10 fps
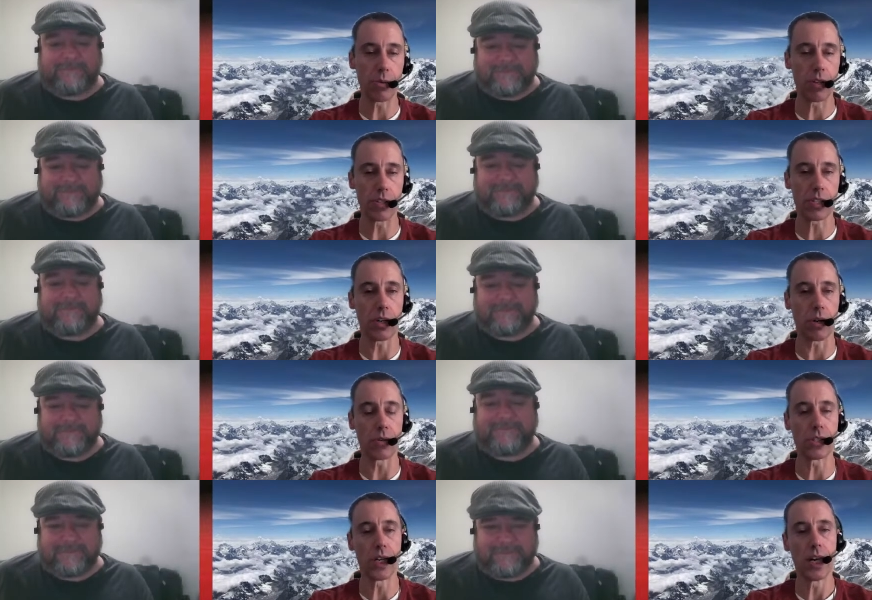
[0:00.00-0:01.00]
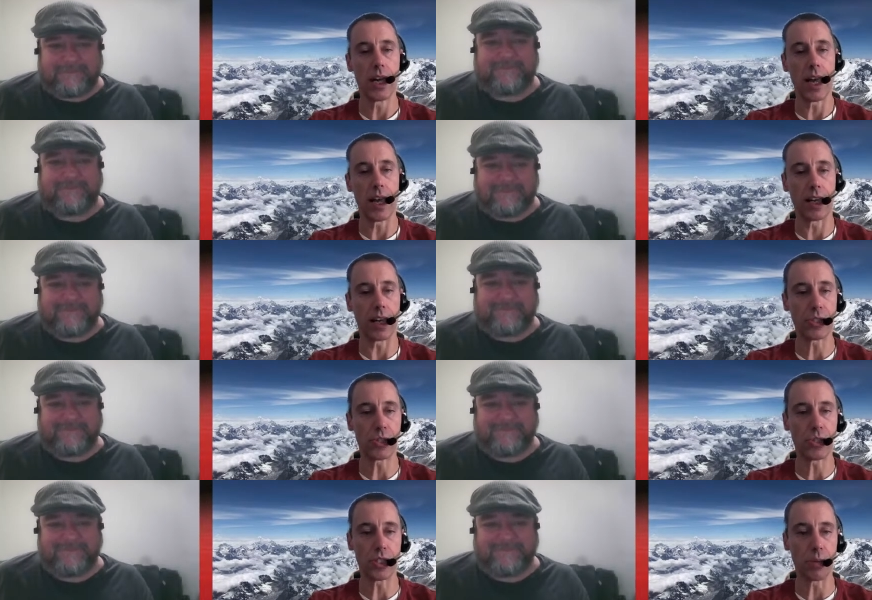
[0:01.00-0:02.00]
Speaker 1: where this goes, and let's
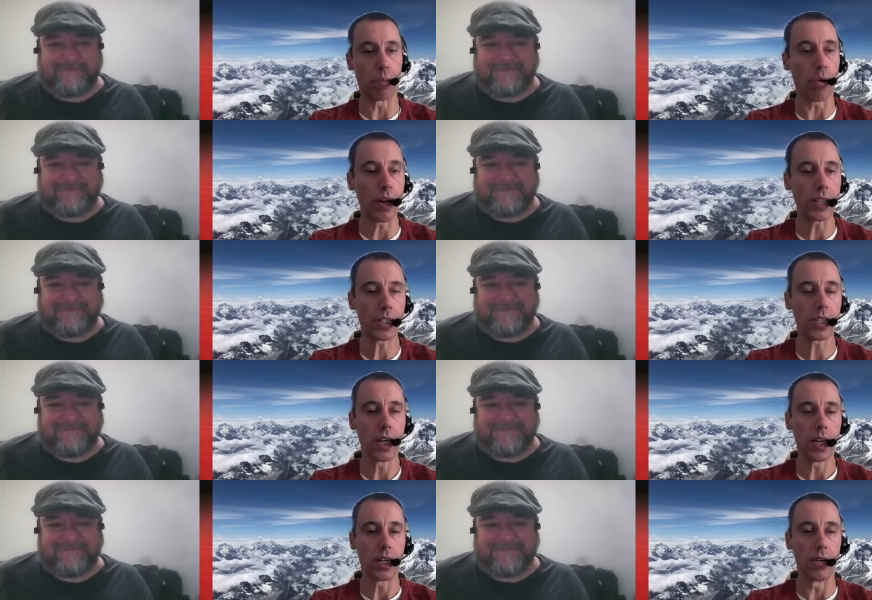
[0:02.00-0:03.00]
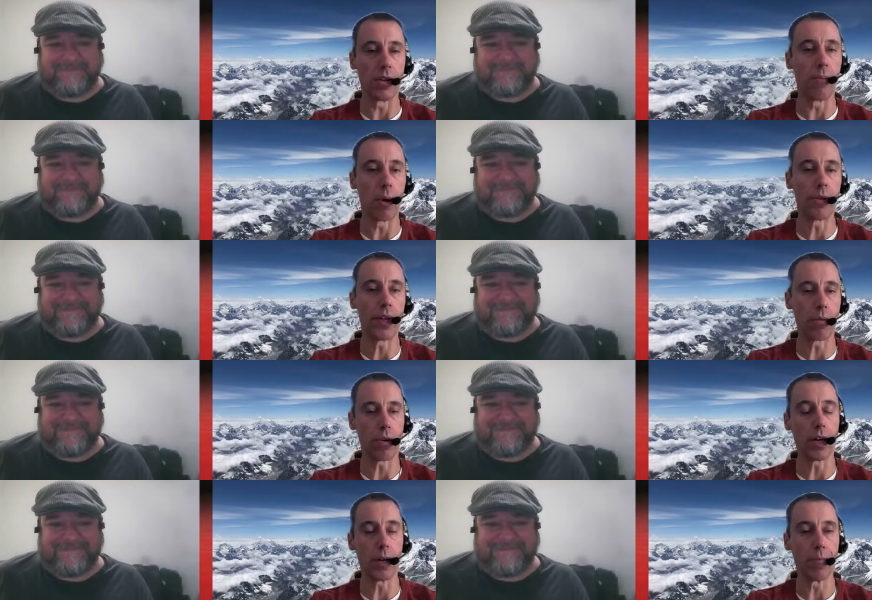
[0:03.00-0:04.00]
just embrace, you know, the moment that
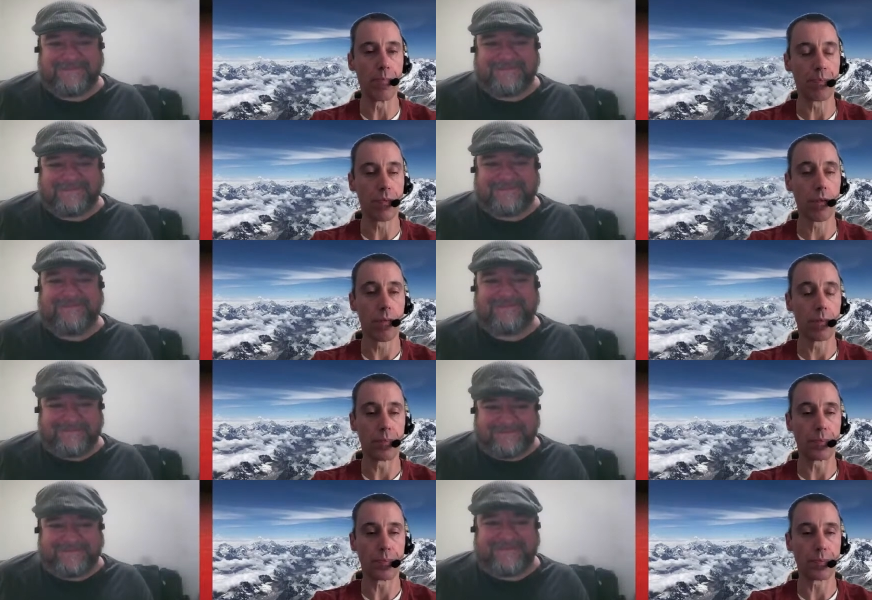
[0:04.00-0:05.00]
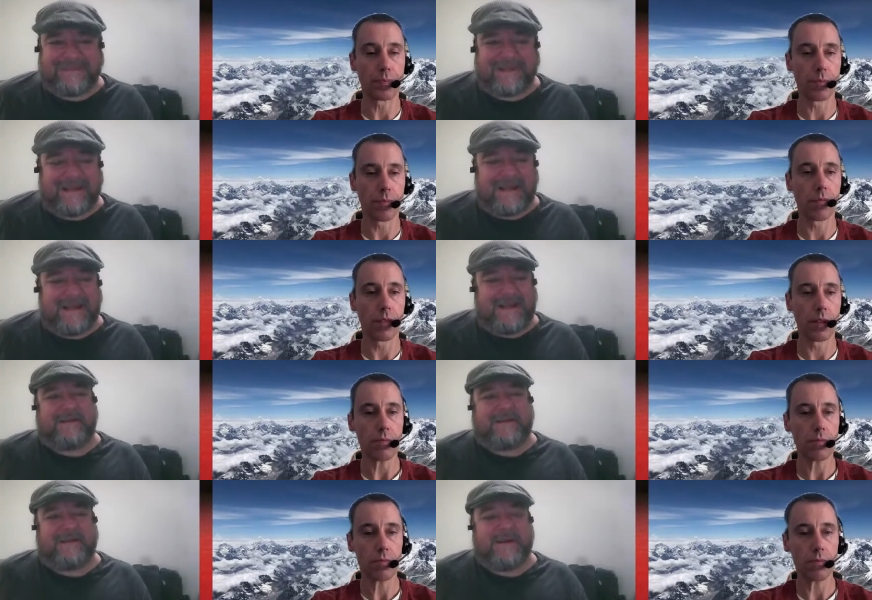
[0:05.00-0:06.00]
we're in. Mm.
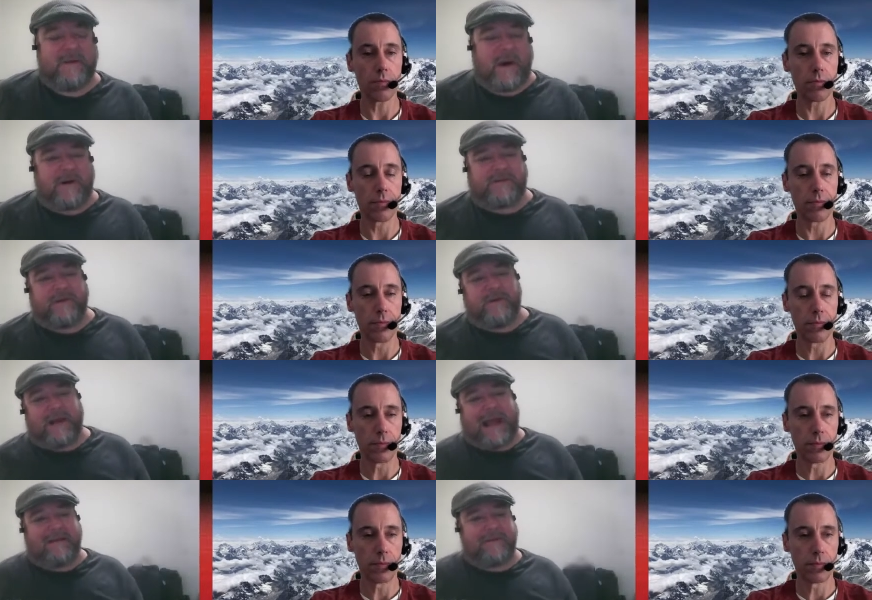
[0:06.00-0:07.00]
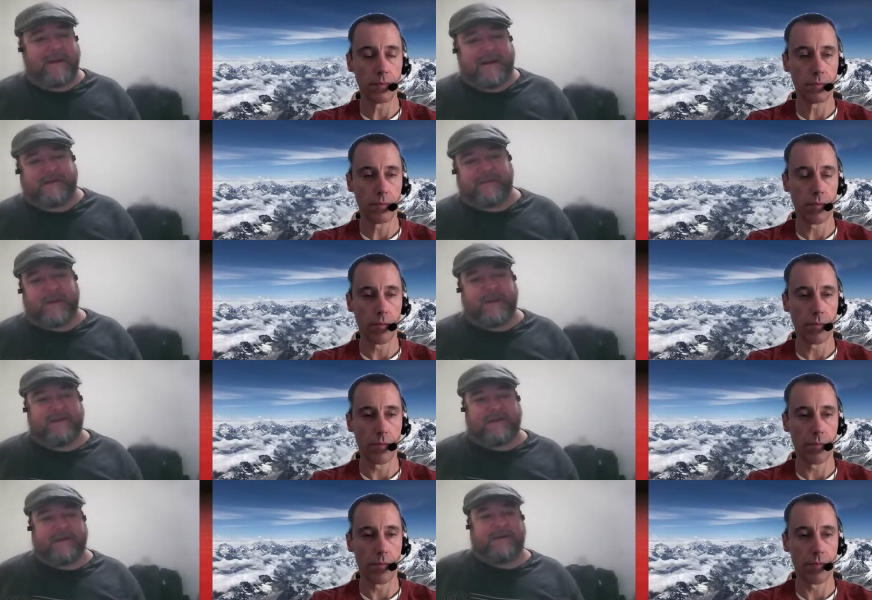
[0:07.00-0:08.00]
Speaker 2: You also have an experience that I